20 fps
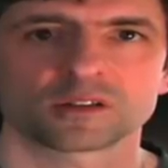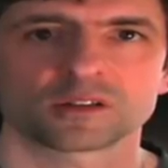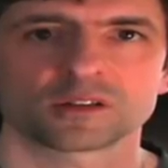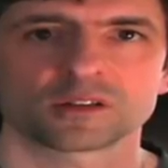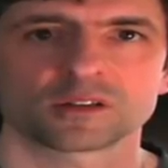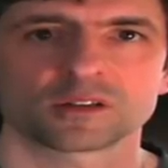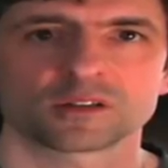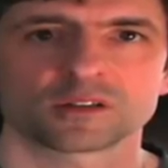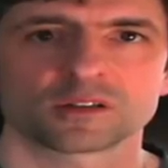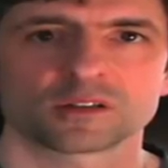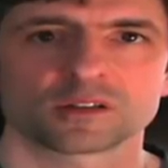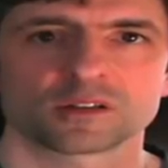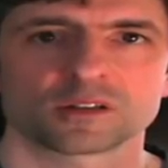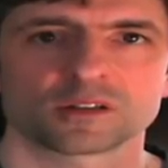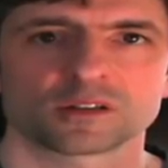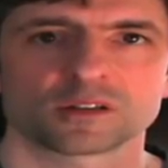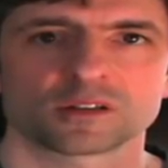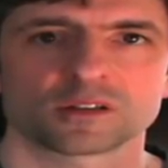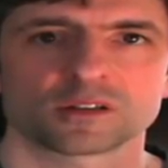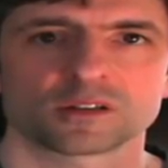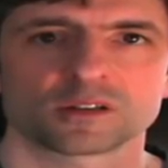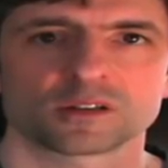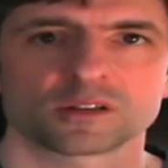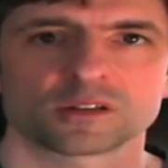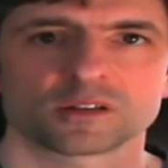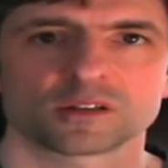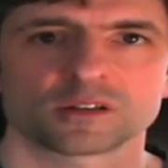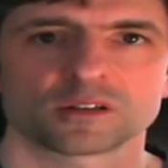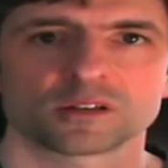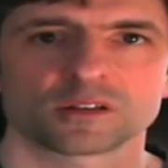
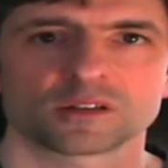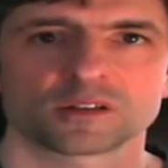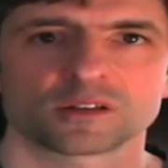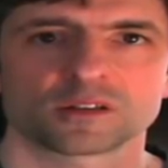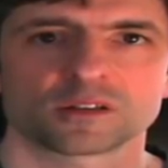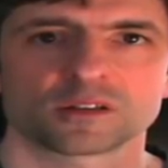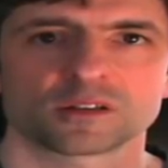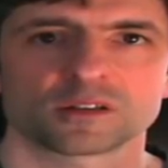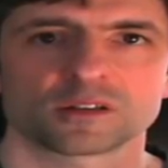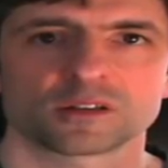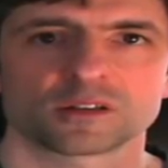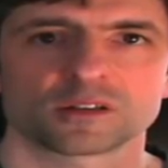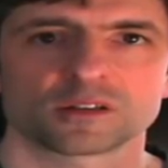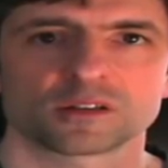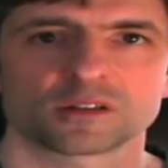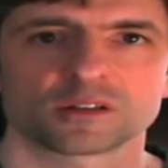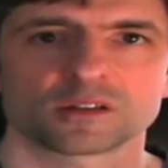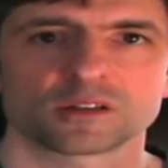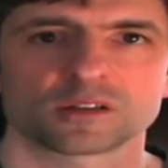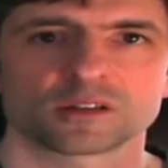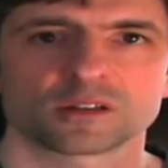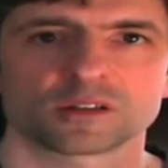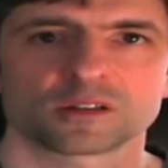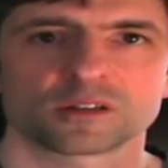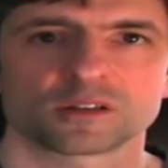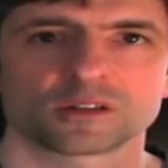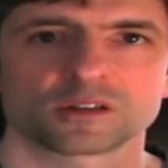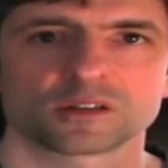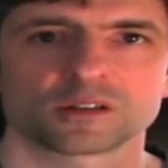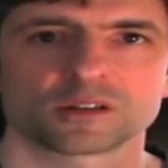
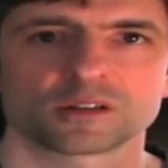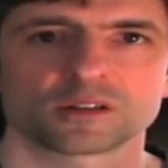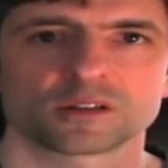[no speech]